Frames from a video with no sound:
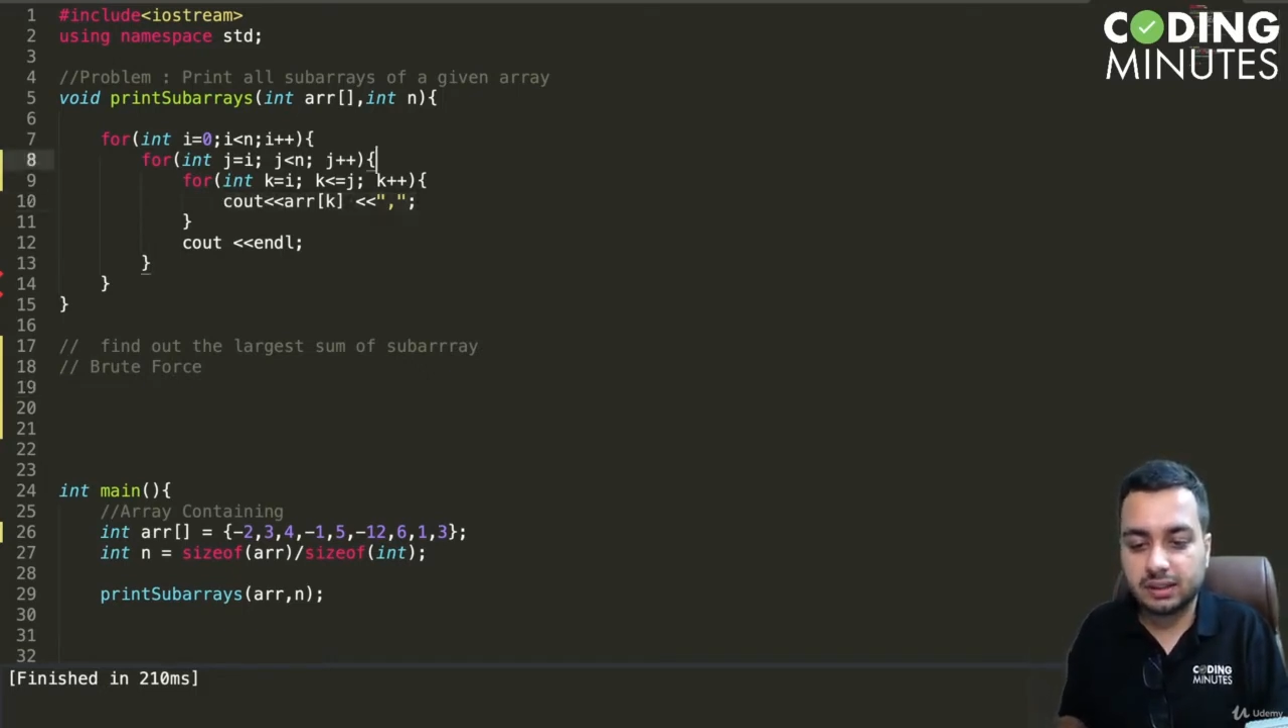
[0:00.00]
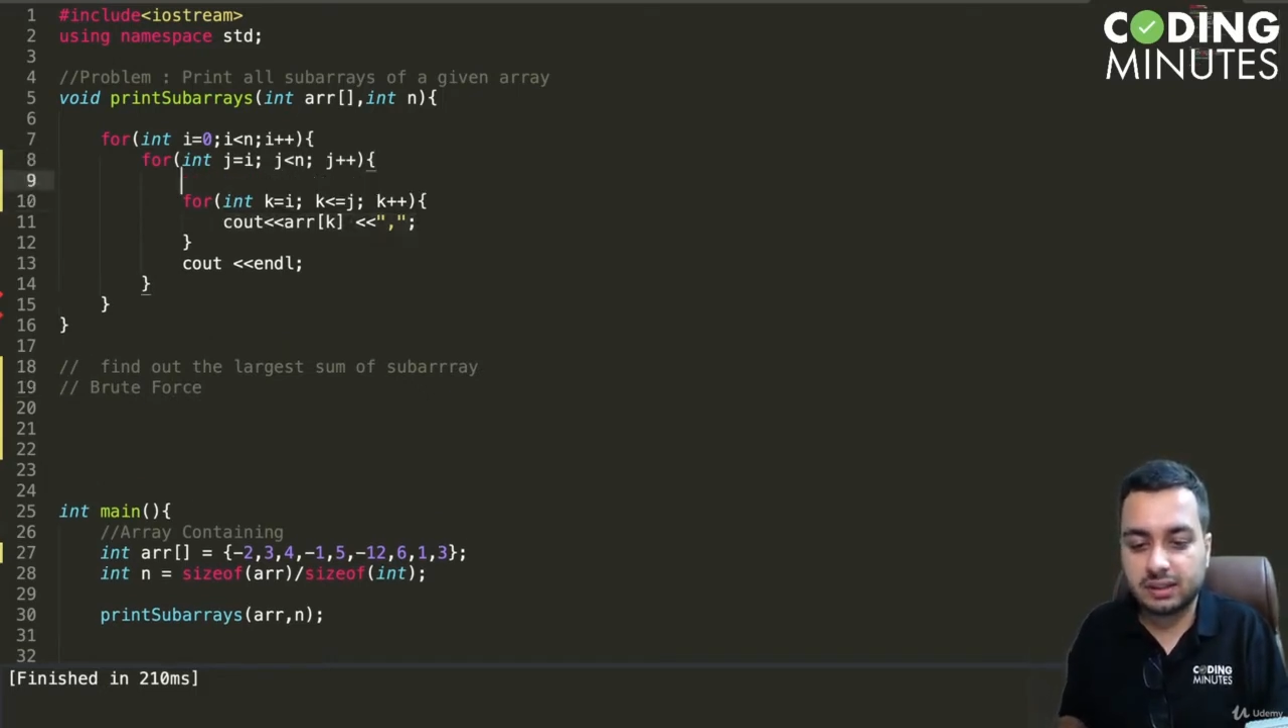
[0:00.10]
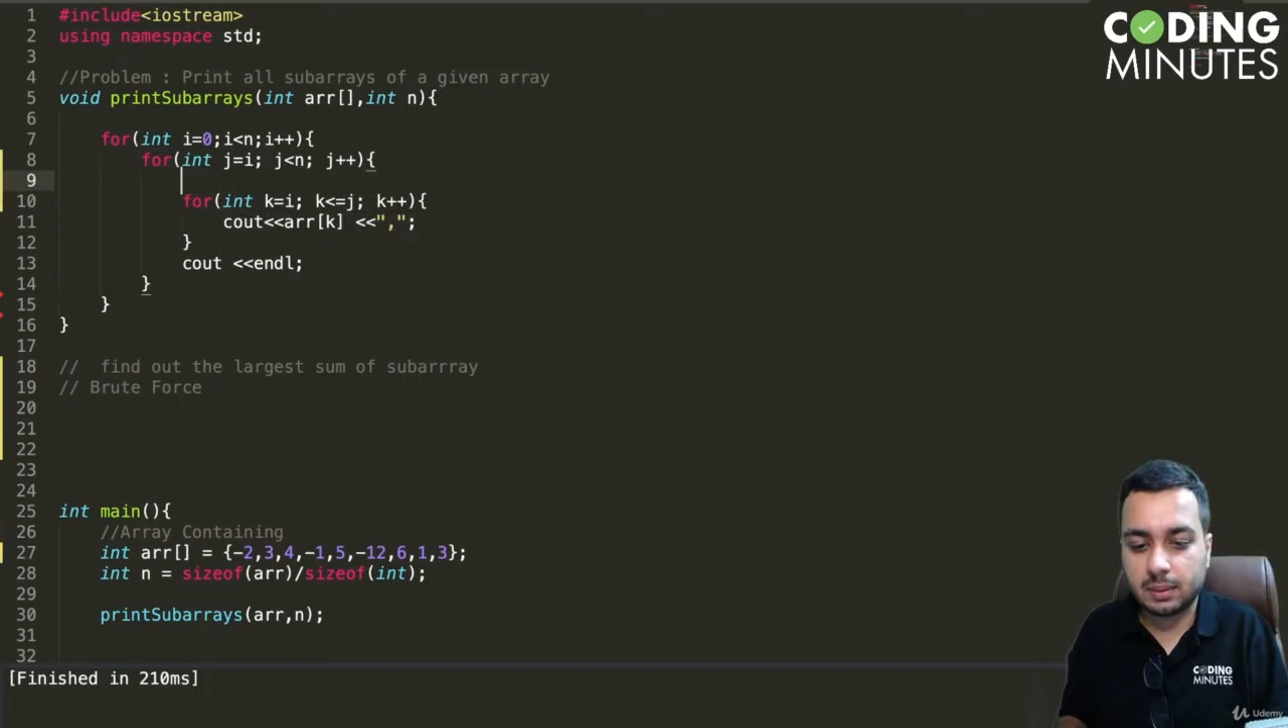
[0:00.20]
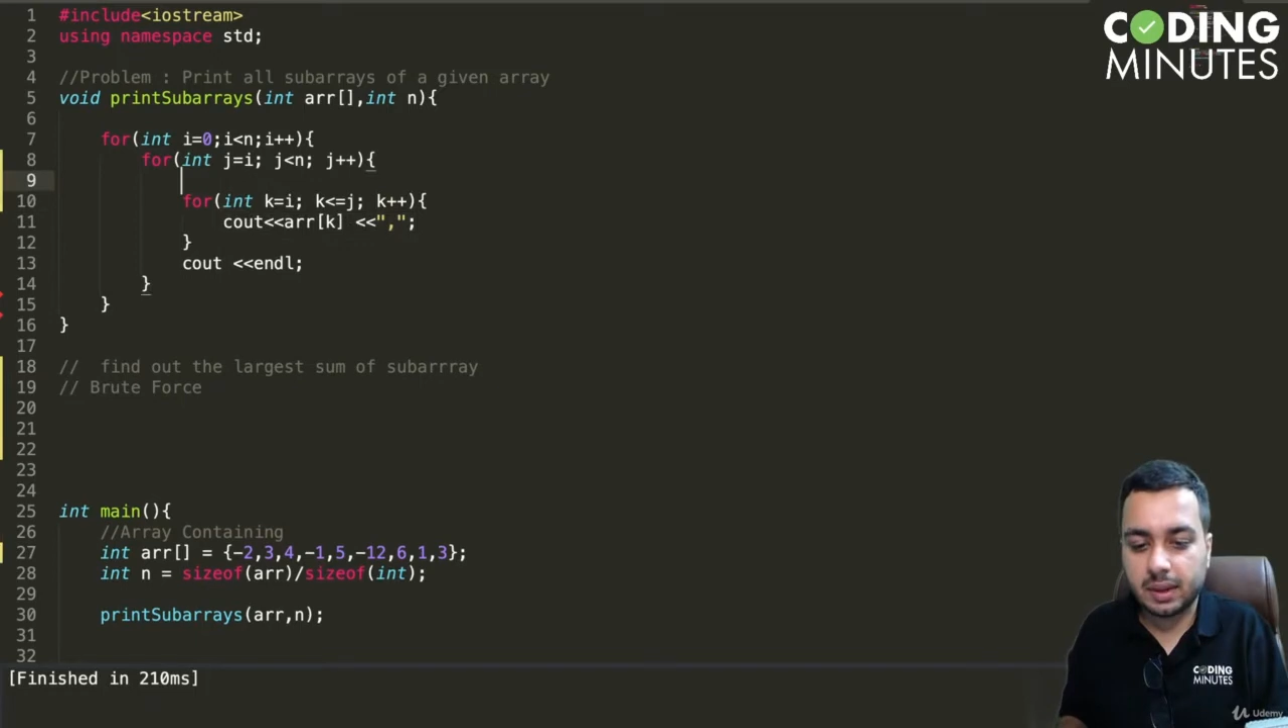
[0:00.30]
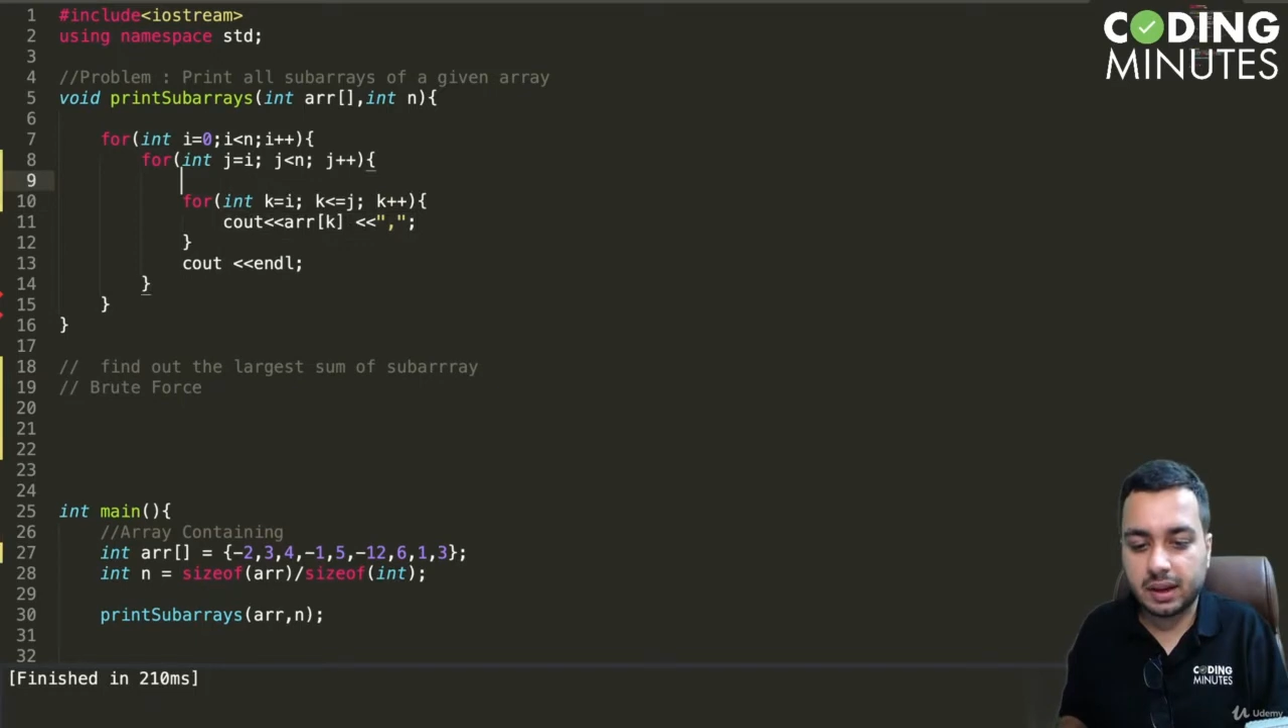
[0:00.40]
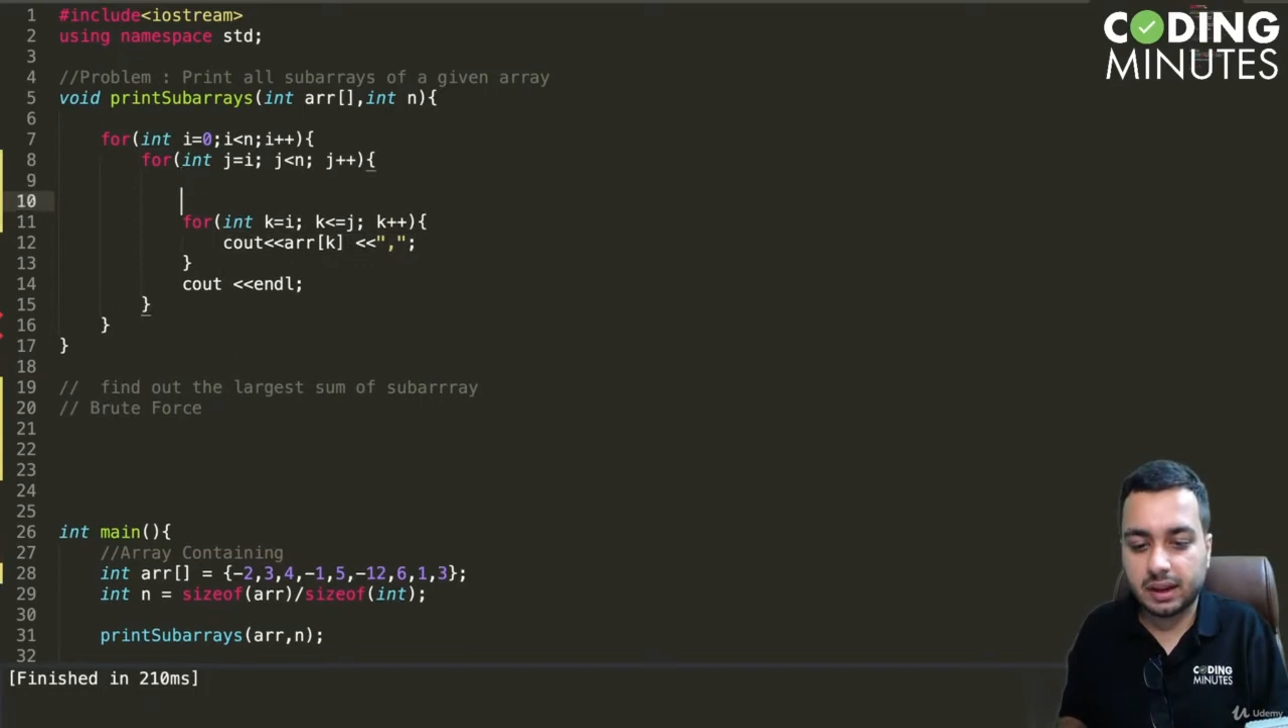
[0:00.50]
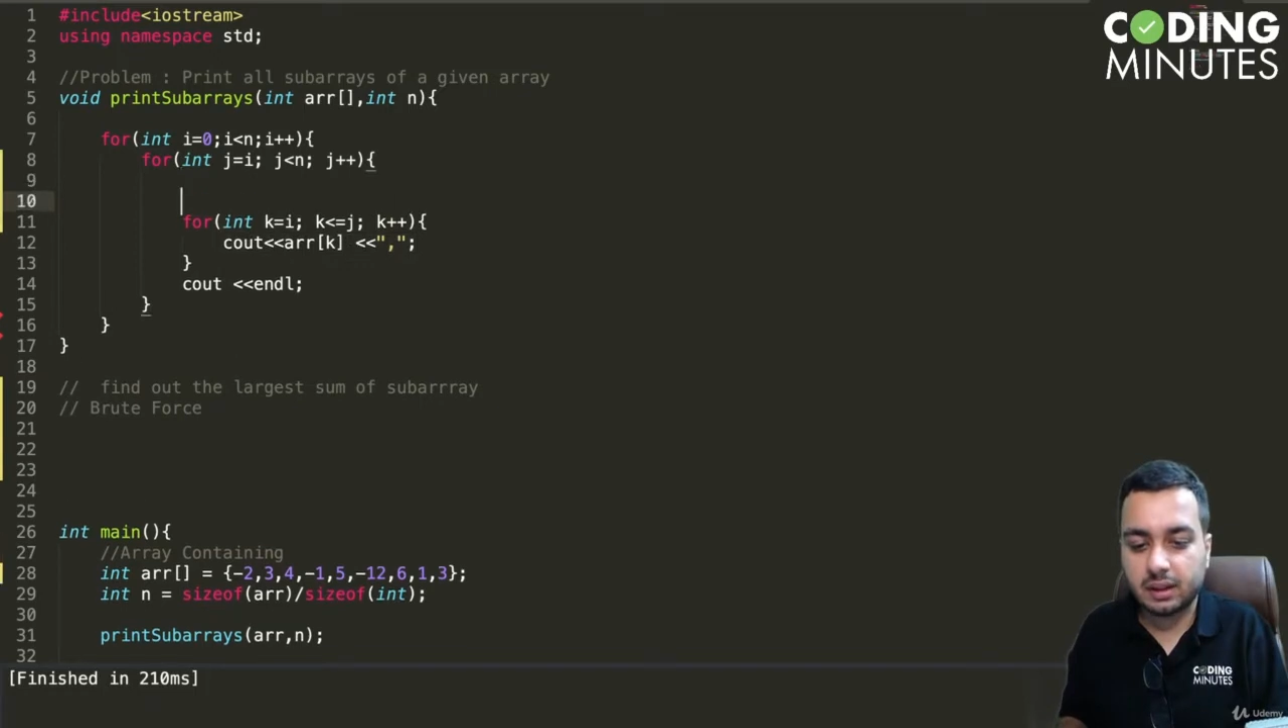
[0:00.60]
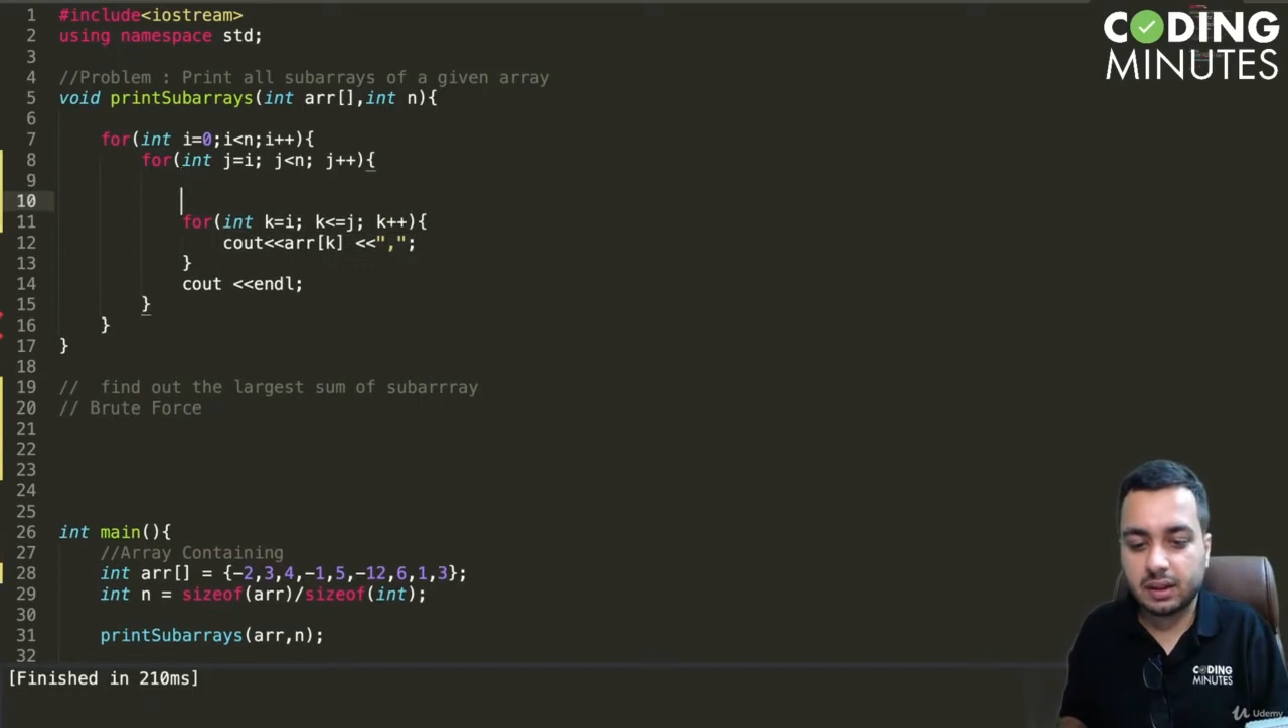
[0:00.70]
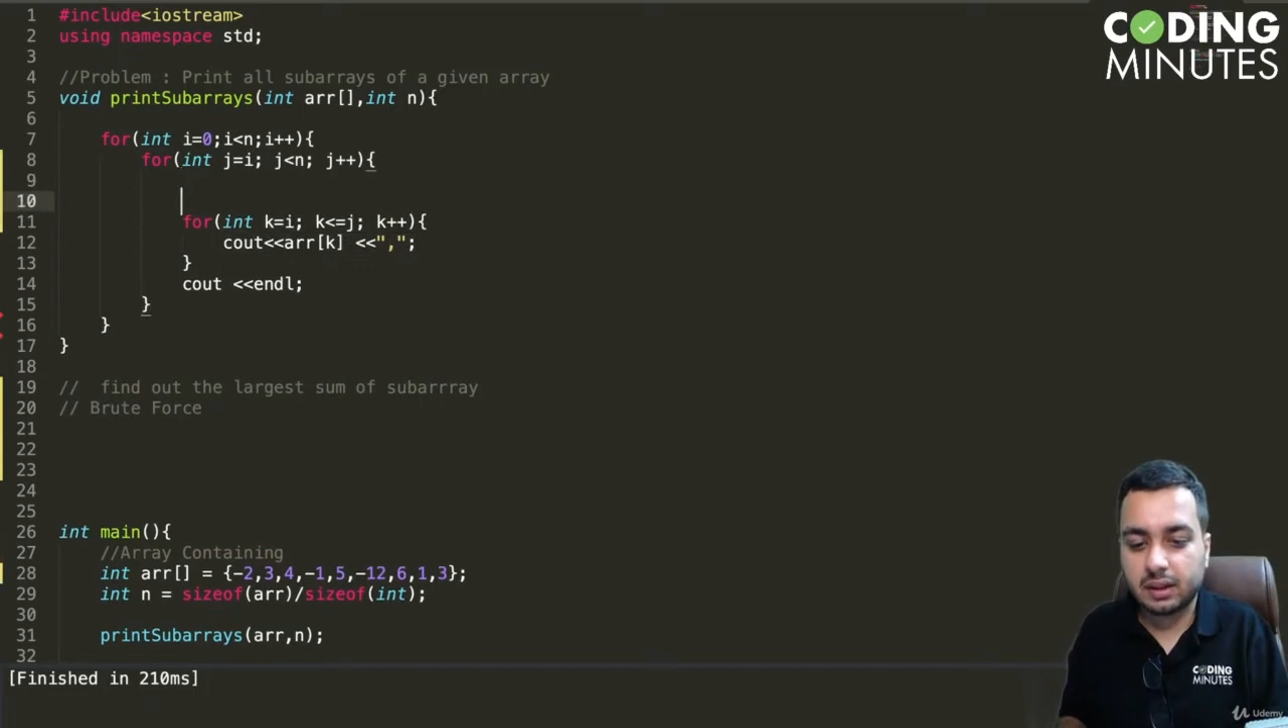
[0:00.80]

the subarray,